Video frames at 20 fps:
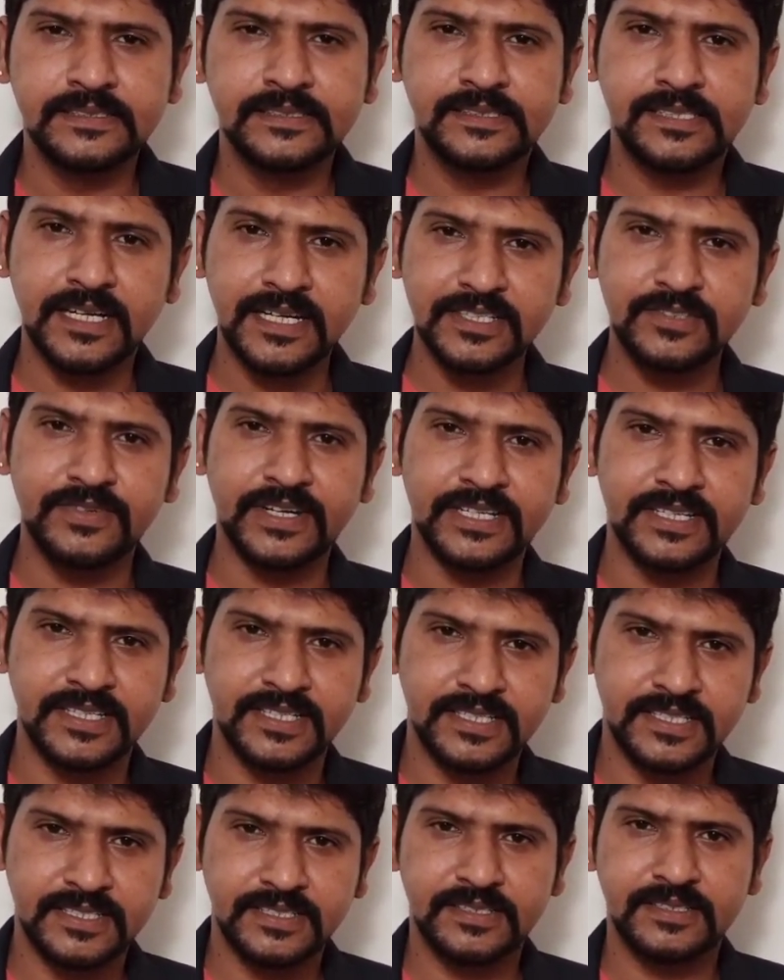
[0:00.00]
Third
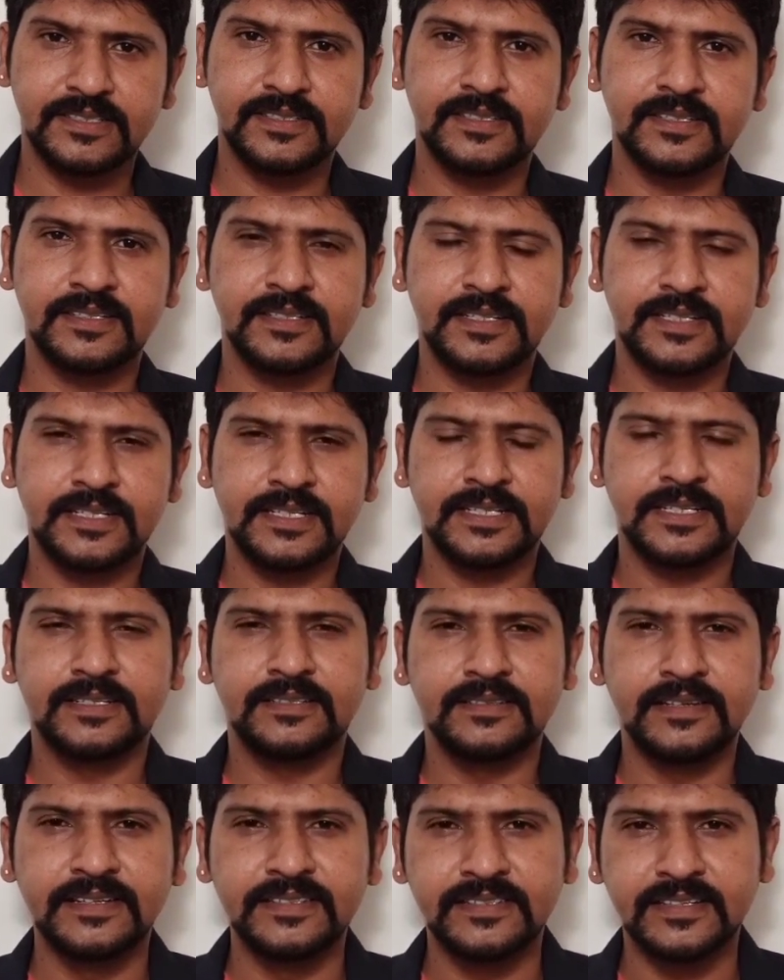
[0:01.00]
one,
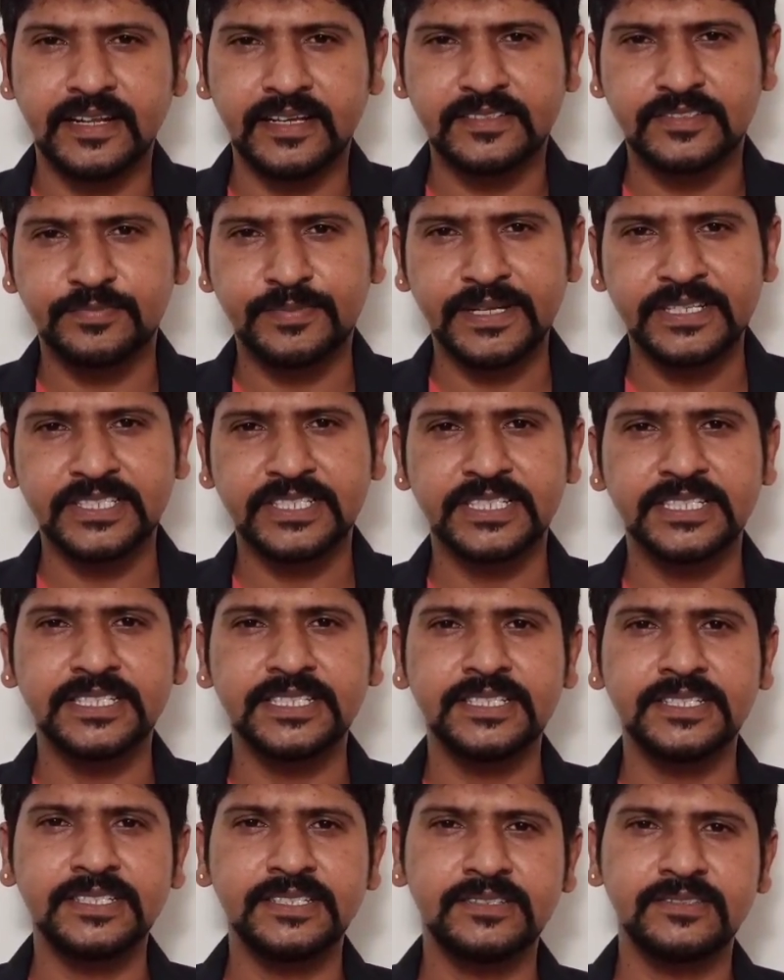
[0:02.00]
there is an
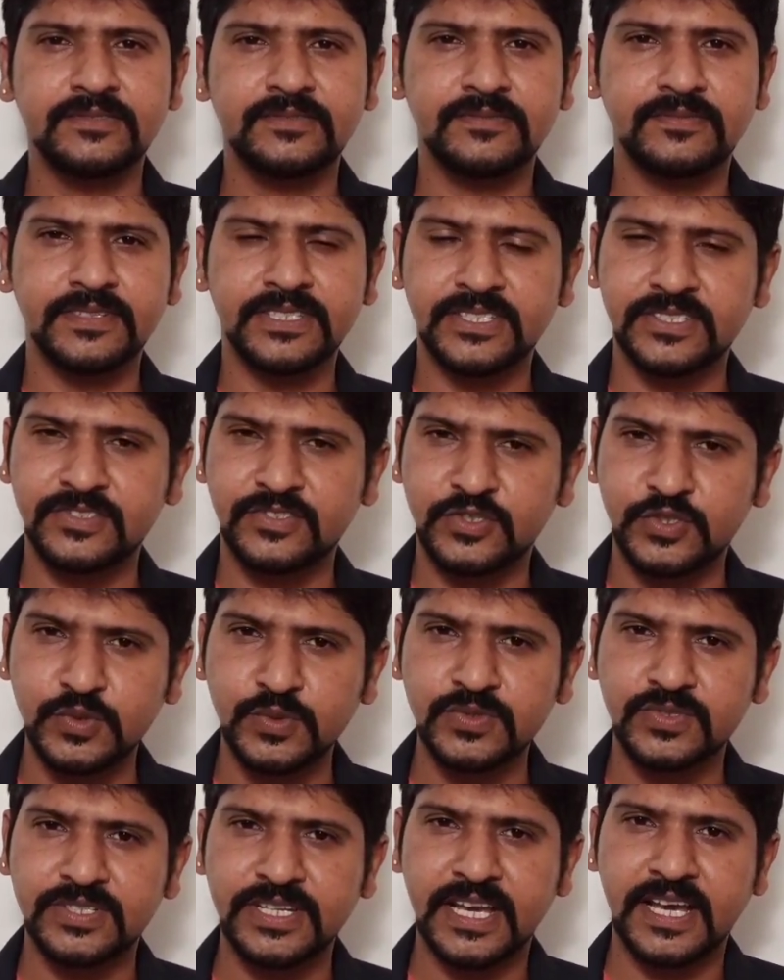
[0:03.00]
expression which is
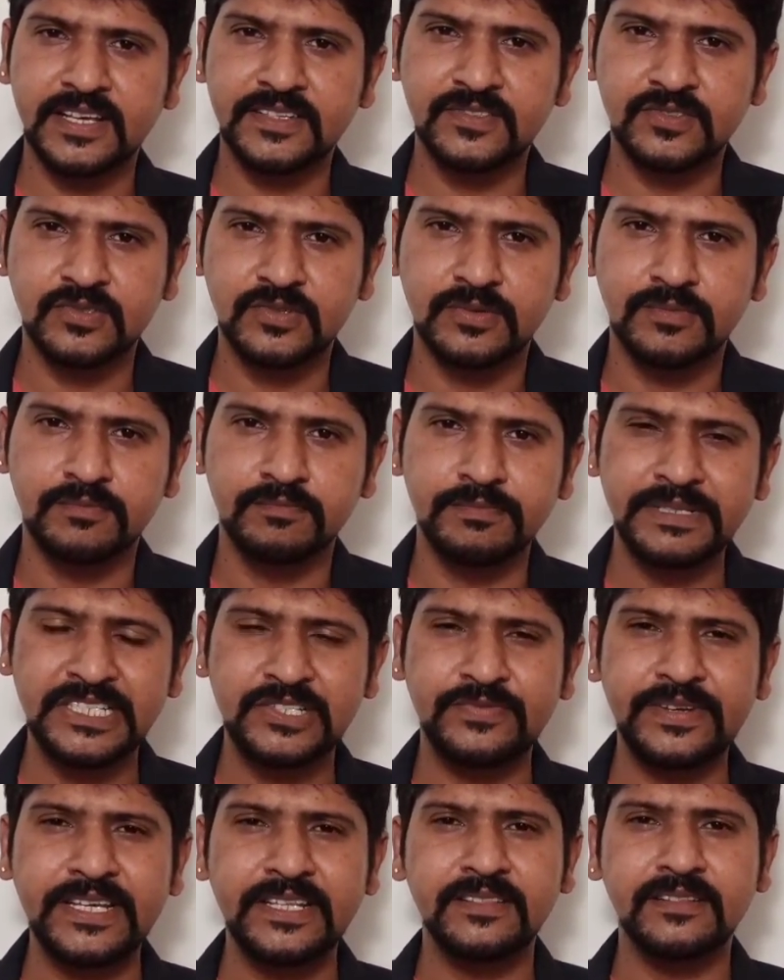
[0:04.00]
used as
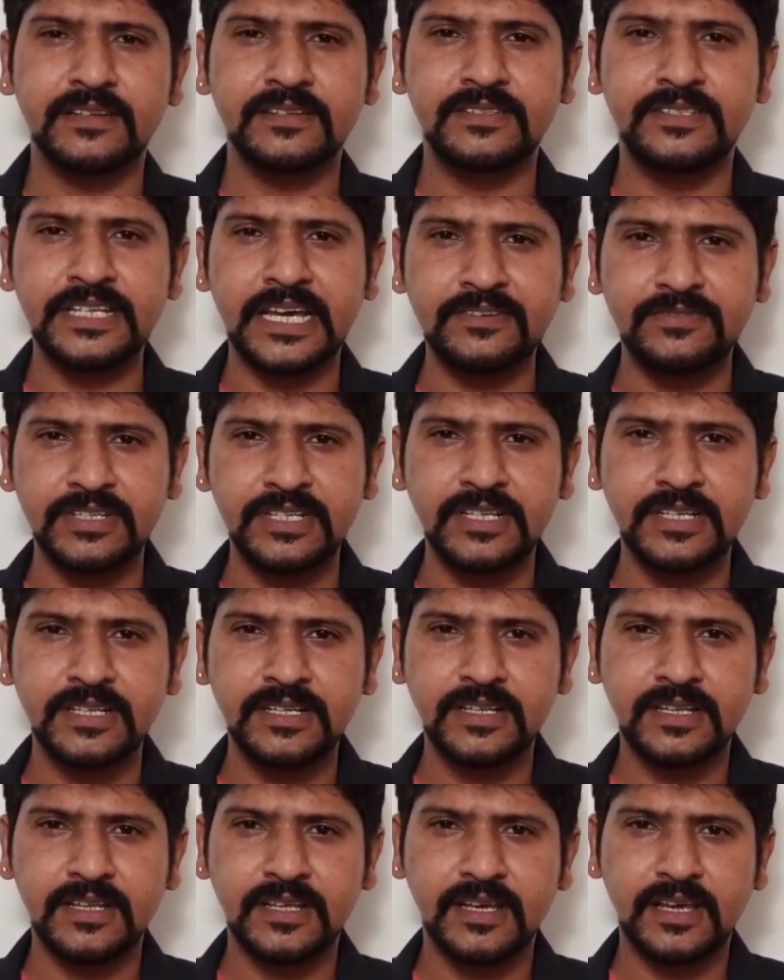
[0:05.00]
between the devil